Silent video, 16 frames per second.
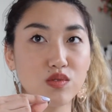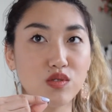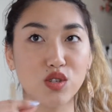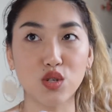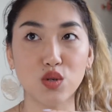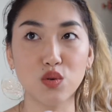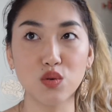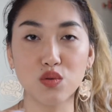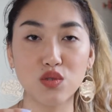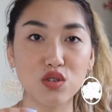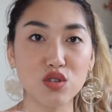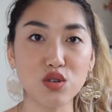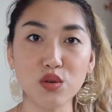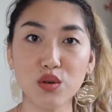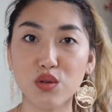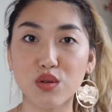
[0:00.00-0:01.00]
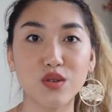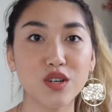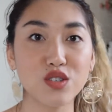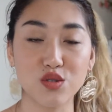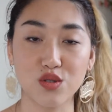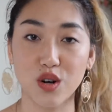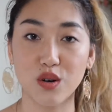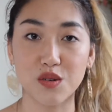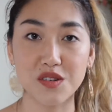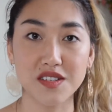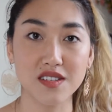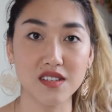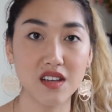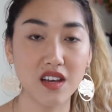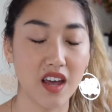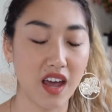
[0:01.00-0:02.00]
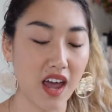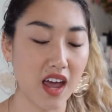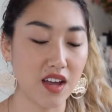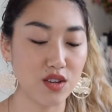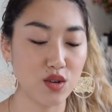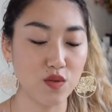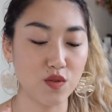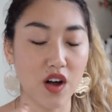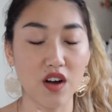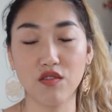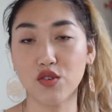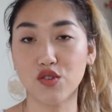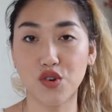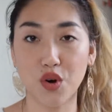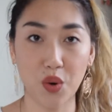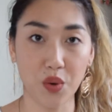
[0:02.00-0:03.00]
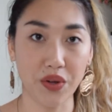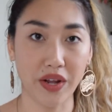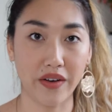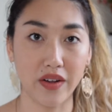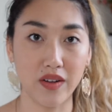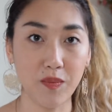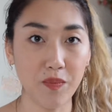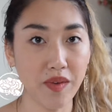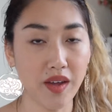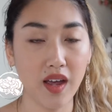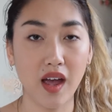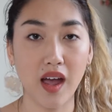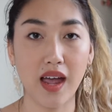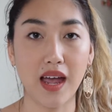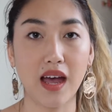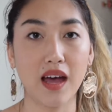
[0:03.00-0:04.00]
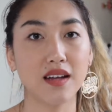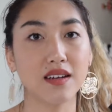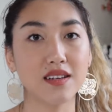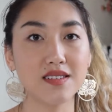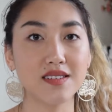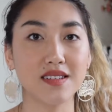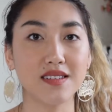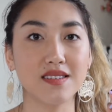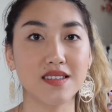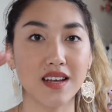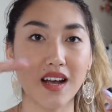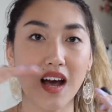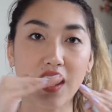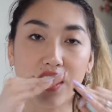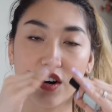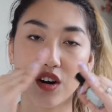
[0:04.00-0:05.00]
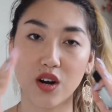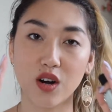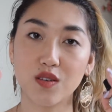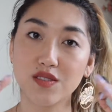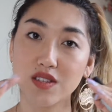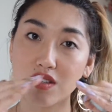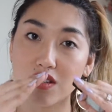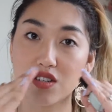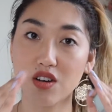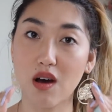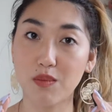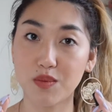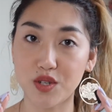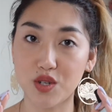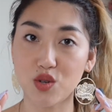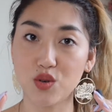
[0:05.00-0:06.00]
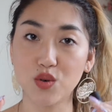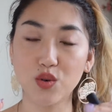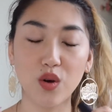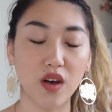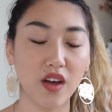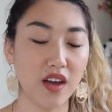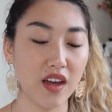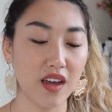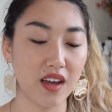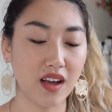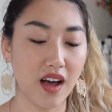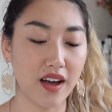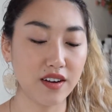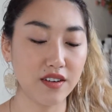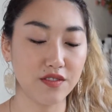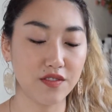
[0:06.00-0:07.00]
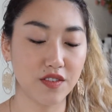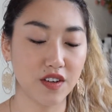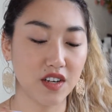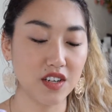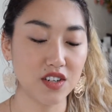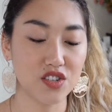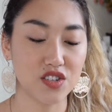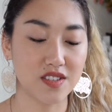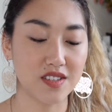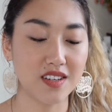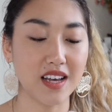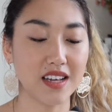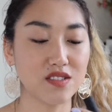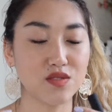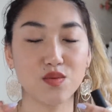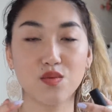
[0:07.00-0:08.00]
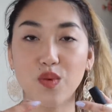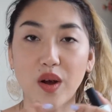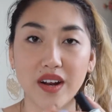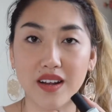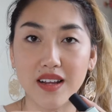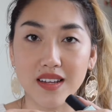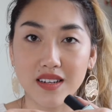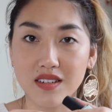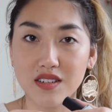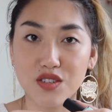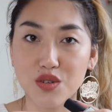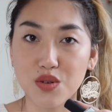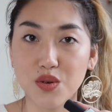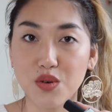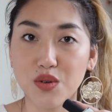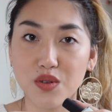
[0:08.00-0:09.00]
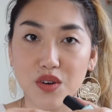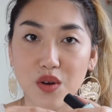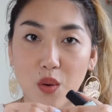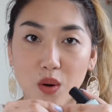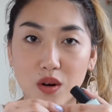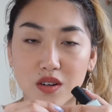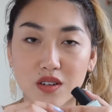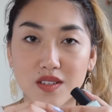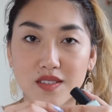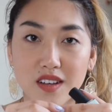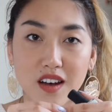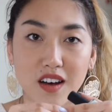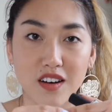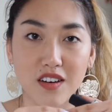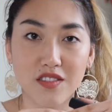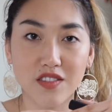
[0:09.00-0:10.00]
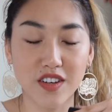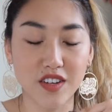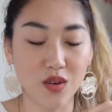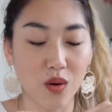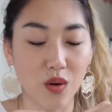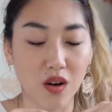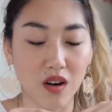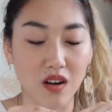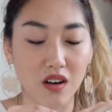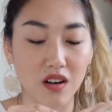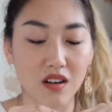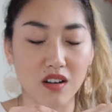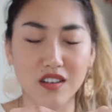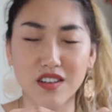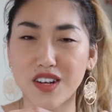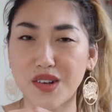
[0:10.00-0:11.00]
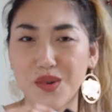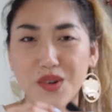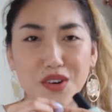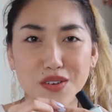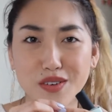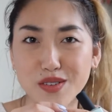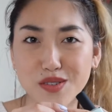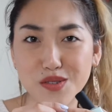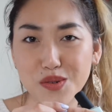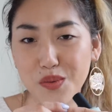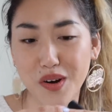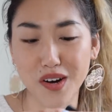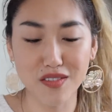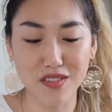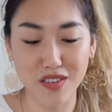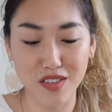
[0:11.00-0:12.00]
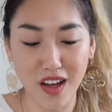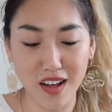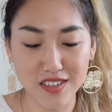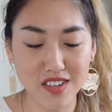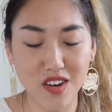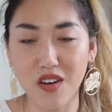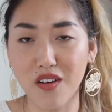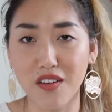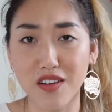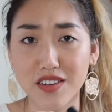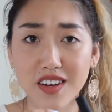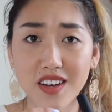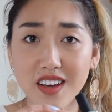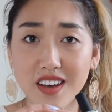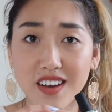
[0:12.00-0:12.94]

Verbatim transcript: two, two to three strokes and you've covered your whole nail. And since it kind of curves at the top too, it kind of just gets right into the corners of your cuticles or whatever that's called